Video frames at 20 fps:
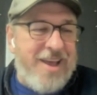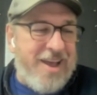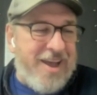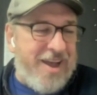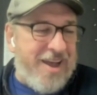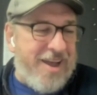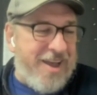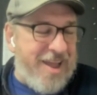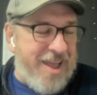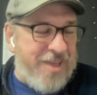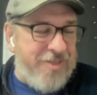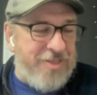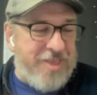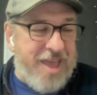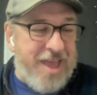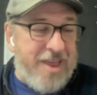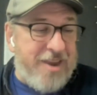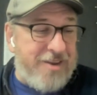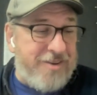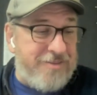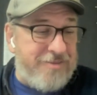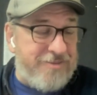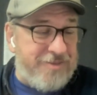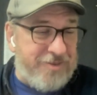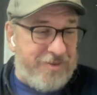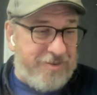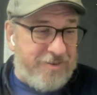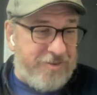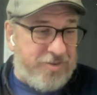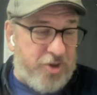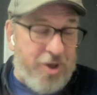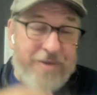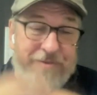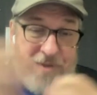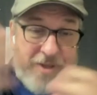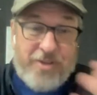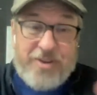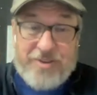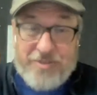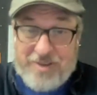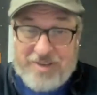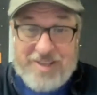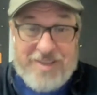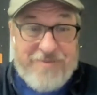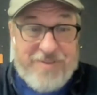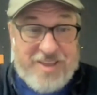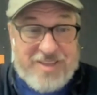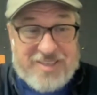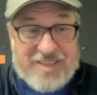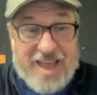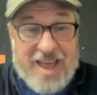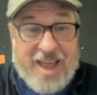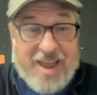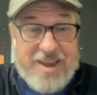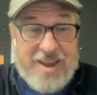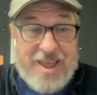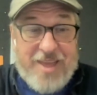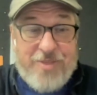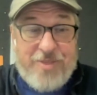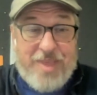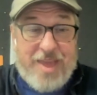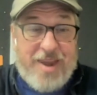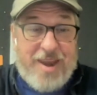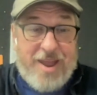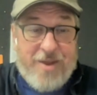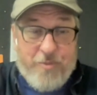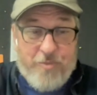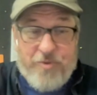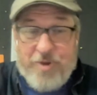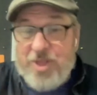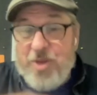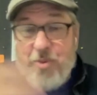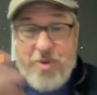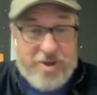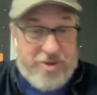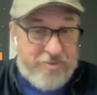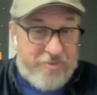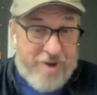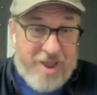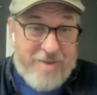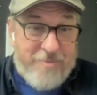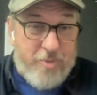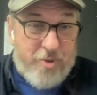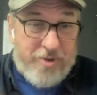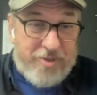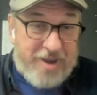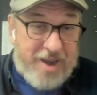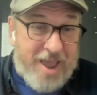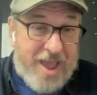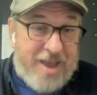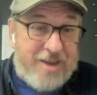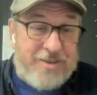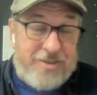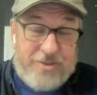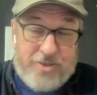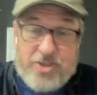And then, so I fell into the TV side, and then I really wanted to write more than act.